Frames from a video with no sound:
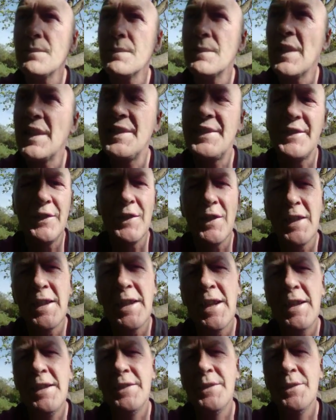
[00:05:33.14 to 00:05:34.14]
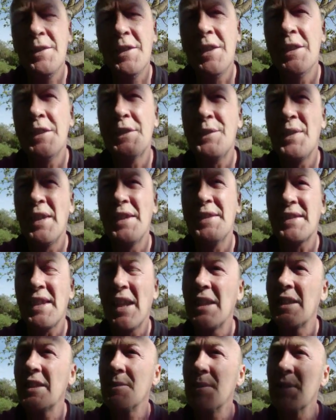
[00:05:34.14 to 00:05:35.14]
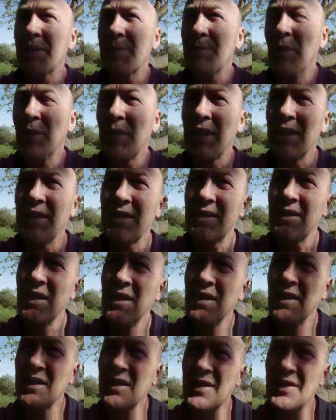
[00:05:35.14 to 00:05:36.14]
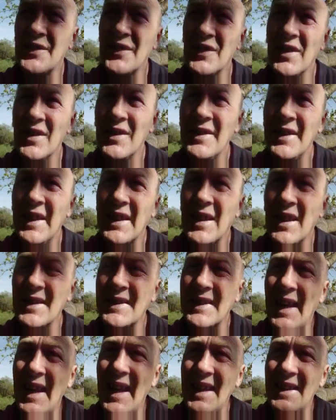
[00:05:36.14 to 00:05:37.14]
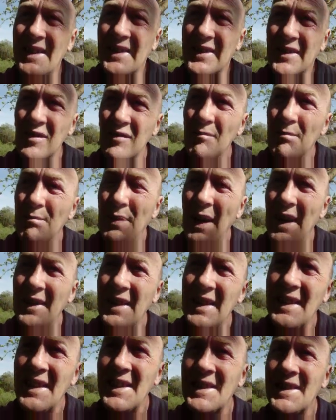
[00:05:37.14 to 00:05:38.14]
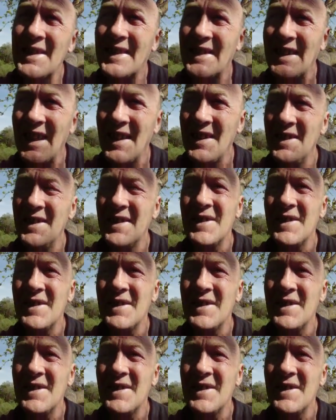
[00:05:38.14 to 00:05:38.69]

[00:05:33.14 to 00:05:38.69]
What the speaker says: They certainly ain't doing it as far as cannabis smokers are concerned. They got their heads so buried in the sand